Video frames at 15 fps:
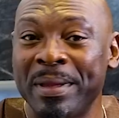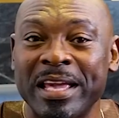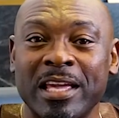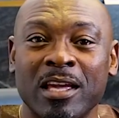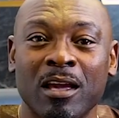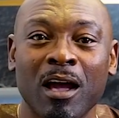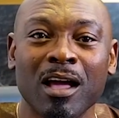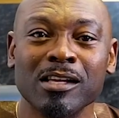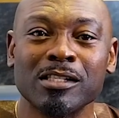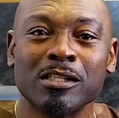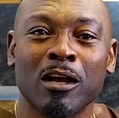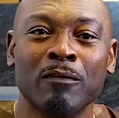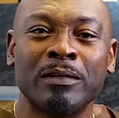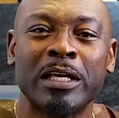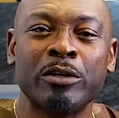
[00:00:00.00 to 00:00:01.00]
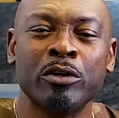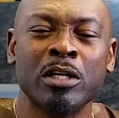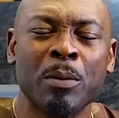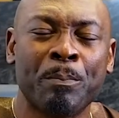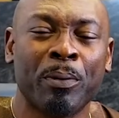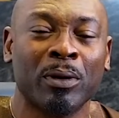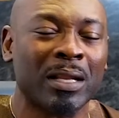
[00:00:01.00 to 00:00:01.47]
Because of the
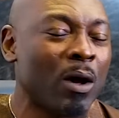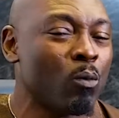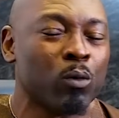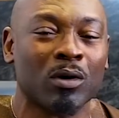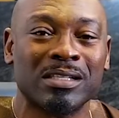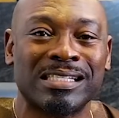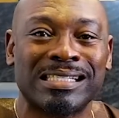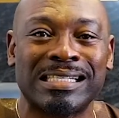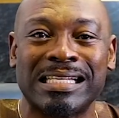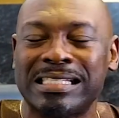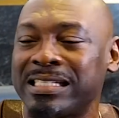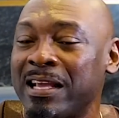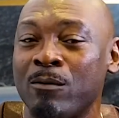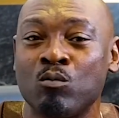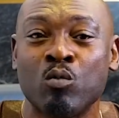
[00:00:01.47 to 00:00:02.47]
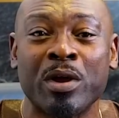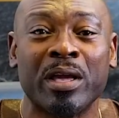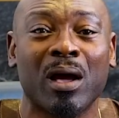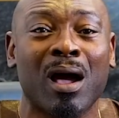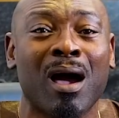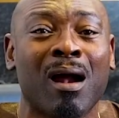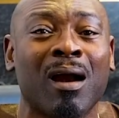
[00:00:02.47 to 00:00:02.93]
unipolar world system,
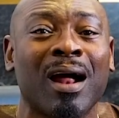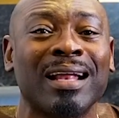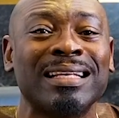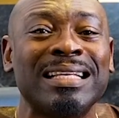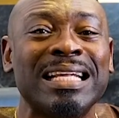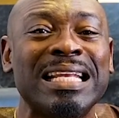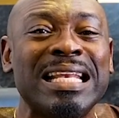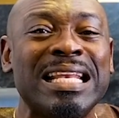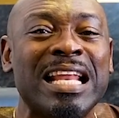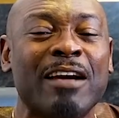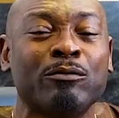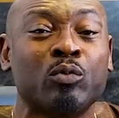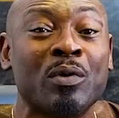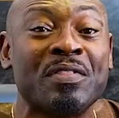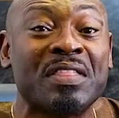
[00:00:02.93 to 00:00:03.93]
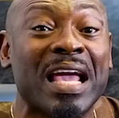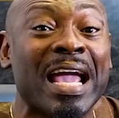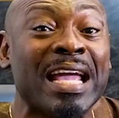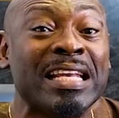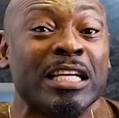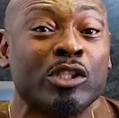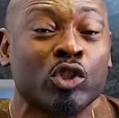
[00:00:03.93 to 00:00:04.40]
we are hardly left with
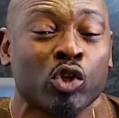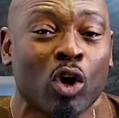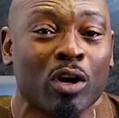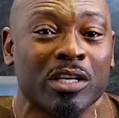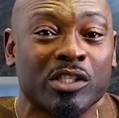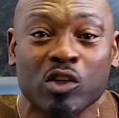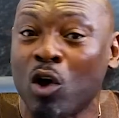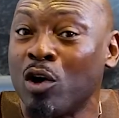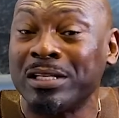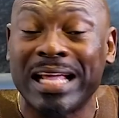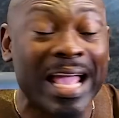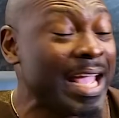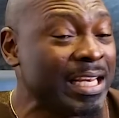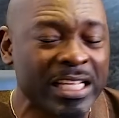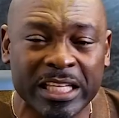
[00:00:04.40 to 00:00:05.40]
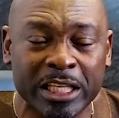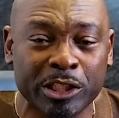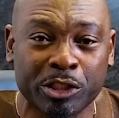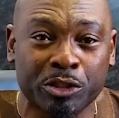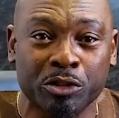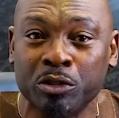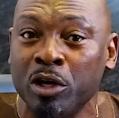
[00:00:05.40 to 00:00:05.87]
any choice on any
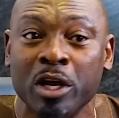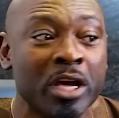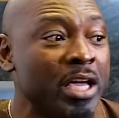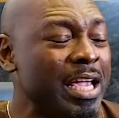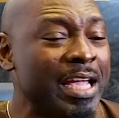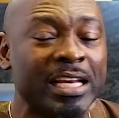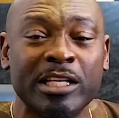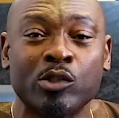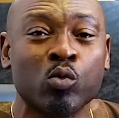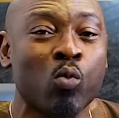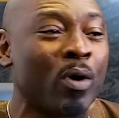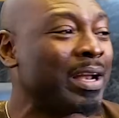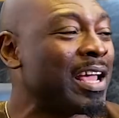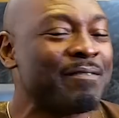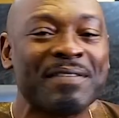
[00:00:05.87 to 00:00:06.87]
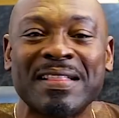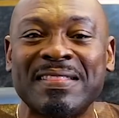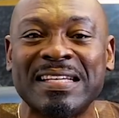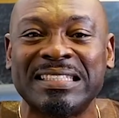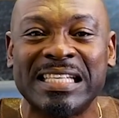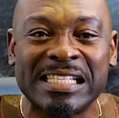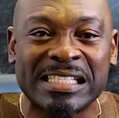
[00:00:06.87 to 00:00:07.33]
issue. It is whatever
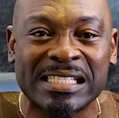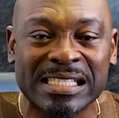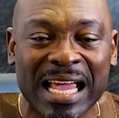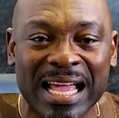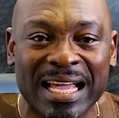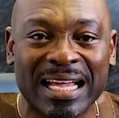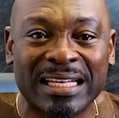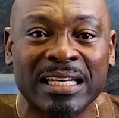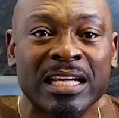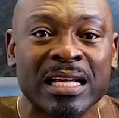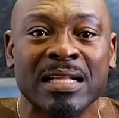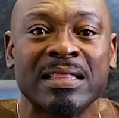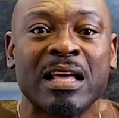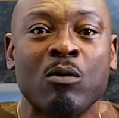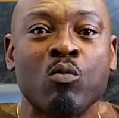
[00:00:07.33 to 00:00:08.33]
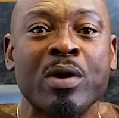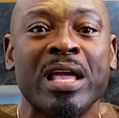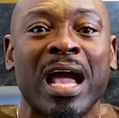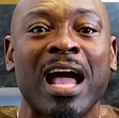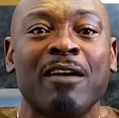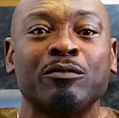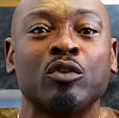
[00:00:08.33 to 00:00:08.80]
they decide that
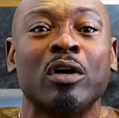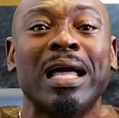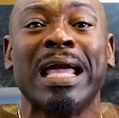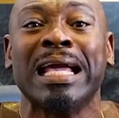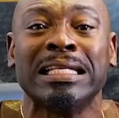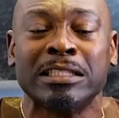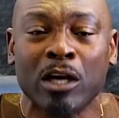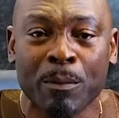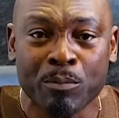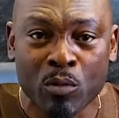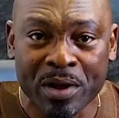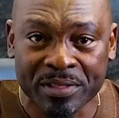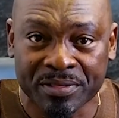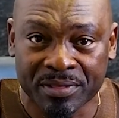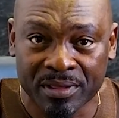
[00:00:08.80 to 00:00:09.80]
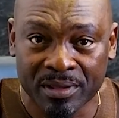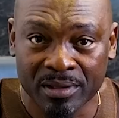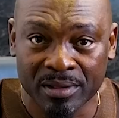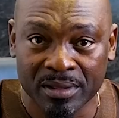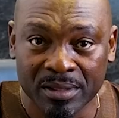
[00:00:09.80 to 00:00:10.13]
we have to end up with.